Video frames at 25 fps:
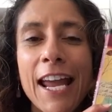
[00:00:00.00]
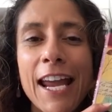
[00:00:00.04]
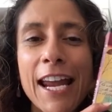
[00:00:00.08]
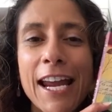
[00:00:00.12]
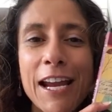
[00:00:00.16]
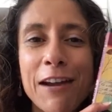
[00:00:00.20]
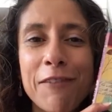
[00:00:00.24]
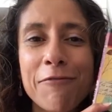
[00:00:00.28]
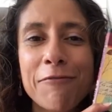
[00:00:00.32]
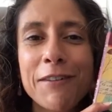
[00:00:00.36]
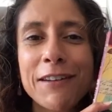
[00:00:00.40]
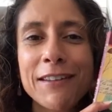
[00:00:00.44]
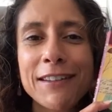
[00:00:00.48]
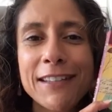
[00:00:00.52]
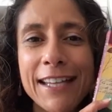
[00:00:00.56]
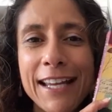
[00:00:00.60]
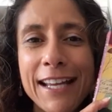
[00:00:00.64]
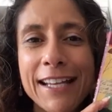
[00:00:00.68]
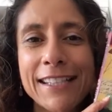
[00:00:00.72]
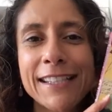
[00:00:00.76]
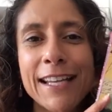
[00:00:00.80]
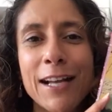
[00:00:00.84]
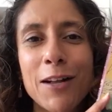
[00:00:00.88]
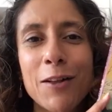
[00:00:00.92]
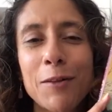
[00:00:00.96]
It really
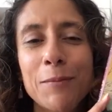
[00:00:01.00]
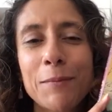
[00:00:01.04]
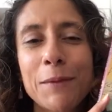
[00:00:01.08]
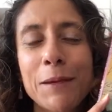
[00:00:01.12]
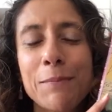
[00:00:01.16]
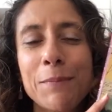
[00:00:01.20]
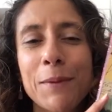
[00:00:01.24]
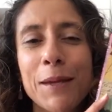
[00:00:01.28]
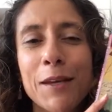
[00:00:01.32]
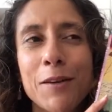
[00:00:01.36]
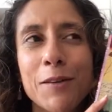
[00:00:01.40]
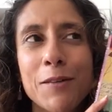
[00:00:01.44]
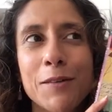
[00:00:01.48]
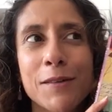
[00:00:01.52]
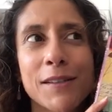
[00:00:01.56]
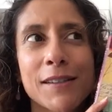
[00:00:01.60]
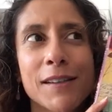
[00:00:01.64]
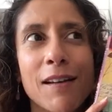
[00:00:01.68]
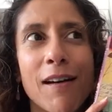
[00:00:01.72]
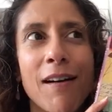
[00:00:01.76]
has helped me because